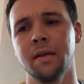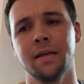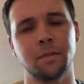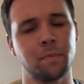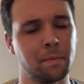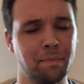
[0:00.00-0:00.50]

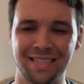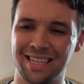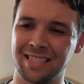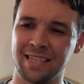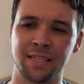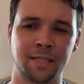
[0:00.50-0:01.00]
It's been a
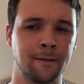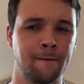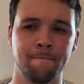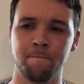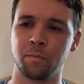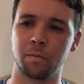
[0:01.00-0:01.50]
busy season,
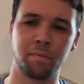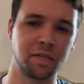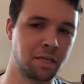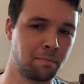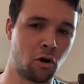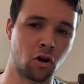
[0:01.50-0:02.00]

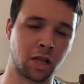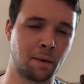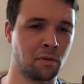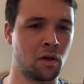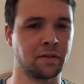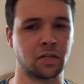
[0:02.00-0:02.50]
busy ball
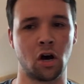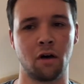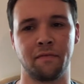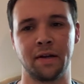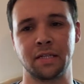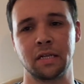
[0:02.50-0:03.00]
club with all this
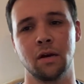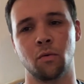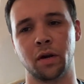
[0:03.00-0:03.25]
offense.